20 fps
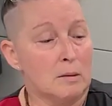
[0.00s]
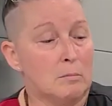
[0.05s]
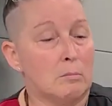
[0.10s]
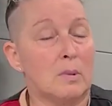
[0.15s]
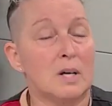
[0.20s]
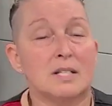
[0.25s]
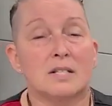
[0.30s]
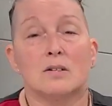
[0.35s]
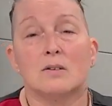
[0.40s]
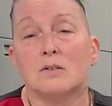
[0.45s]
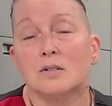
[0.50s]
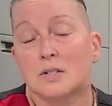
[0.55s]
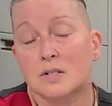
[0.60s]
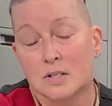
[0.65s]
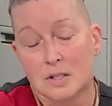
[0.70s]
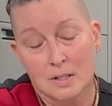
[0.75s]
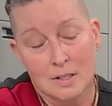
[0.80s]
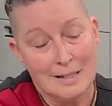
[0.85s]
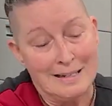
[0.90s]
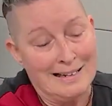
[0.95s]

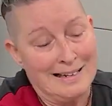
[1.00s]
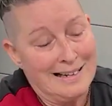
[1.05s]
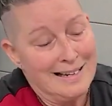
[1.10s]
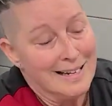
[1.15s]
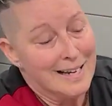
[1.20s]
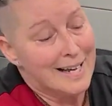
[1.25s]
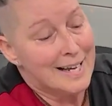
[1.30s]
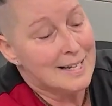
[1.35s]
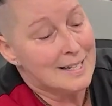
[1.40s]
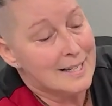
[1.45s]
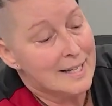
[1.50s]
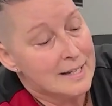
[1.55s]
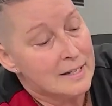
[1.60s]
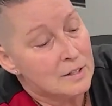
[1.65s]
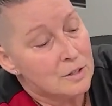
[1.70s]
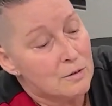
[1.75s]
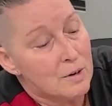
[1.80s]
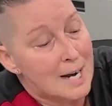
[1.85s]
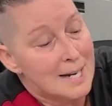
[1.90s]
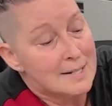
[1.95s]
muscles and the
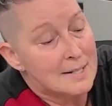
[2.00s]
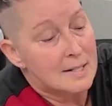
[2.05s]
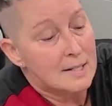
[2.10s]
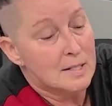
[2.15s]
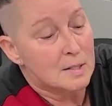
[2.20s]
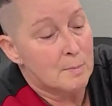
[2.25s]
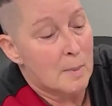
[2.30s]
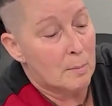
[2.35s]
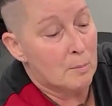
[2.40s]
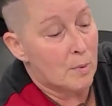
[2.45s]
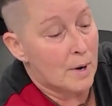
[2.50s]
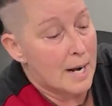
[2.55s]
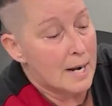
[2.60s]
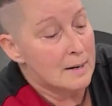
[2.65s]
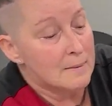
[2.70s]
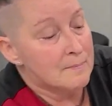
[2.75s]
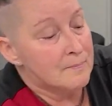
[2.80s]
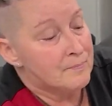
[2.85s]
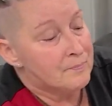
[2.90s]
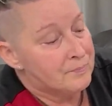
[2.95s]
interosseous
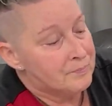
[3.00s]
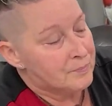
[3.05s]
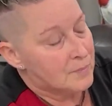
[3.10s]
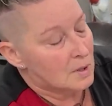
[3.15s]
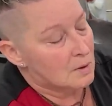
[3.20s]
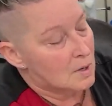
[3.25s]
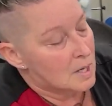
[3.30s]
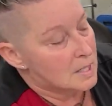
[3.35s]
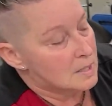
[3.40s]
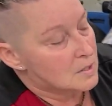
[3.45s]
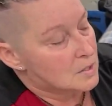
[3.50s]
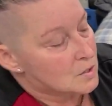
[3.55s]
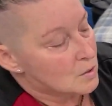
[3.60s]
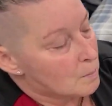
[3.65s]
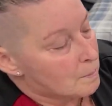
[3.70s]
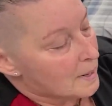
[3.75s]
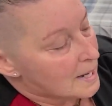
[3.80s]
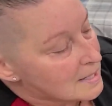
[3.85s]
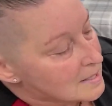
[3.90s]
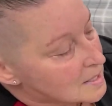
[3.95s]
membrane, right?
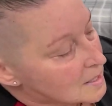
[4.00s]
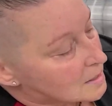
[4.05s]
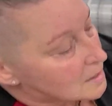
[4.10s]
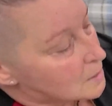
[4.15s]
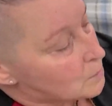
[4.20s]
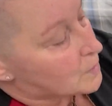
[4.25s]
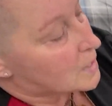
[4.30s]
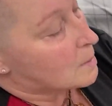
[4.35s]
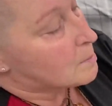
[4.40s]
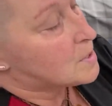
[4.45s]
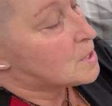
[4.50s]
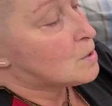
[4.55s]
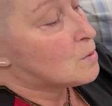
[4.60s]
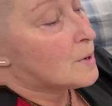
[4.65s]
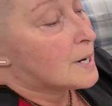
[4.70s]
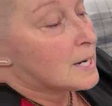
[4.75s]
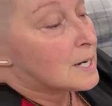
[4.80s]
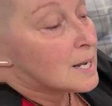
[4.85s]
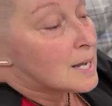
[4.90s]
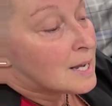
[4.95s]
So basically what I'm
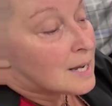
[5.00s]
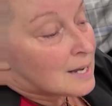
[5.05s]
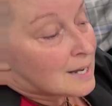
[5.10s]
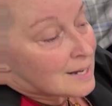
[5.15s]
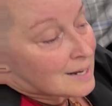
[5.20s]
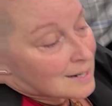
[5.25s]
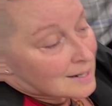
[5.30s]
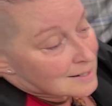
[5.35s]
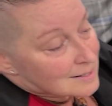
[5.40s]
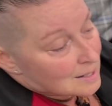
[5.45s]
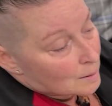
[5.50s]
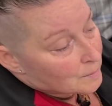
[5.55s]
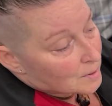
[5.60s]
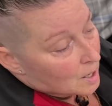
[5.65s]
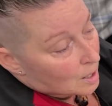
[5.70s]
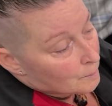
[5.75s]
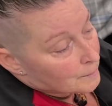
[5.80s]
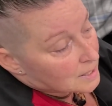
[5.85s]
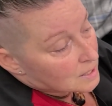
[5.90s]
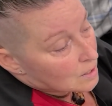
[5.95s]
doing is I'm
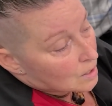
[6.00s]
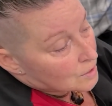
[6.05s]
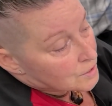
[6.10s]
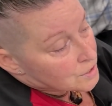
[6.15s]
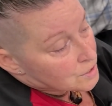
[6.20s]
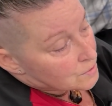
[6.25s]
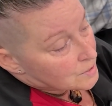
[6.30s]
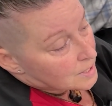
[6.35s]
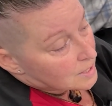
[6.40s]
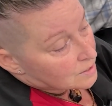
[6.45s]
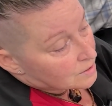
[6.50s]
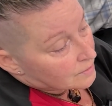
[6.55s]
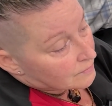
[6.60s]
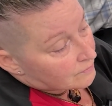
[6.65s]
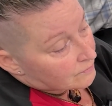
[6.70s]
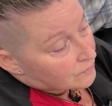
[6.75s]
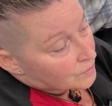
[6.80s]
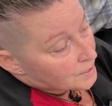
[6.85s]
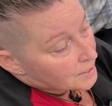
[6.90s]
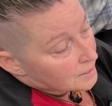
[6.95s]
coming underneath the
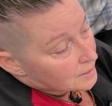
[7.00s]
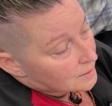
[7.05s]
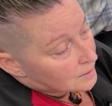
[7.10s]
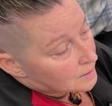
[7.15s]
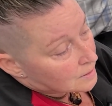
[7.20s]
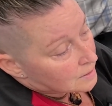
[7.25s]
foot